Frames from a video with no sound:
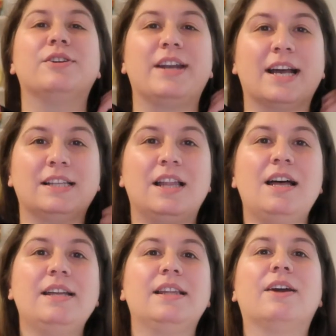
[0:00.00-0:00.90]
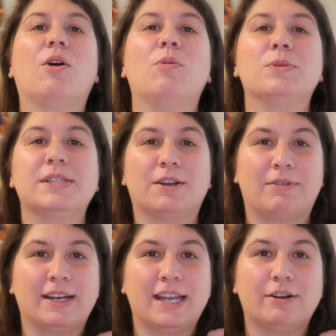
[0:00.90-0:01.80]
your neckline, like almost like
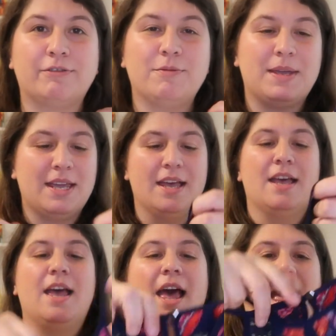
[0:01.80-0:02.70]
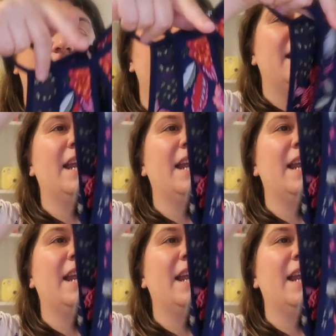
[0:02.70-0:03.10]
right here for me. And then